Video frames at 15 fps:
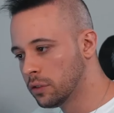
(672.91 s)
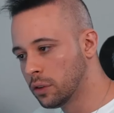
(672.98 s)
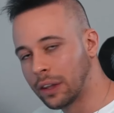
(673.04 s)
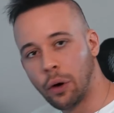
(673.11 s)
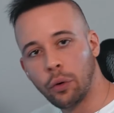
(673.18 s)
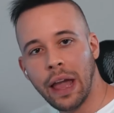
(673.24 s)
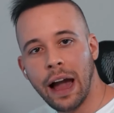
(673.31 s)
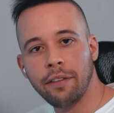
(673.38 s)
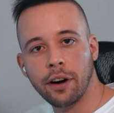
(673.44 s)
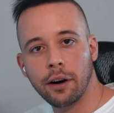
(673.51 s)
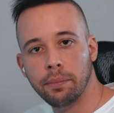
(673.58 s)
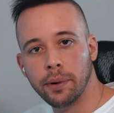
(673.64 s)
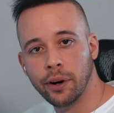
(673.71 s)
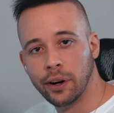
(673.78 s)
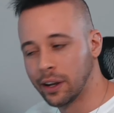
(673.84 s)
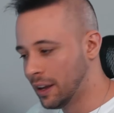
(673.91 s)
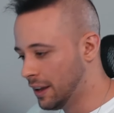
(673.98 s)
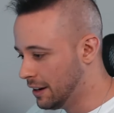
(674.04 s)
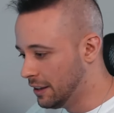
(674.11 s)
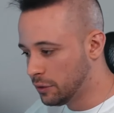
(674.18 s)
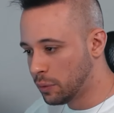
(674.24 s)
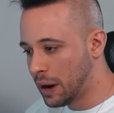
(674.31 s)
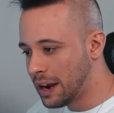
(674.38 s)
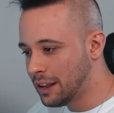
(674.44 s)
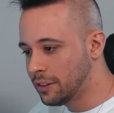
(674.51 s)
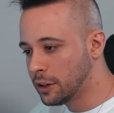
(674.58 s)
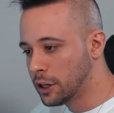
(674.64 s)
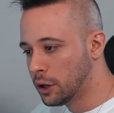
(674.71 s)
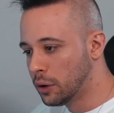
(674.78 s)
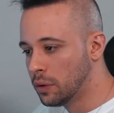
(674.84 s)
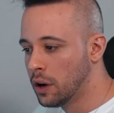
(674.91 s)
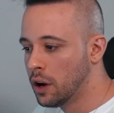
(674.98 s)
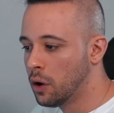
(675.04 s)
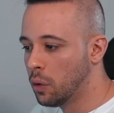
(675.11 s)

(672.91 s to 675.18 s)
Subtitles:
So now we have our book and it's ready to go.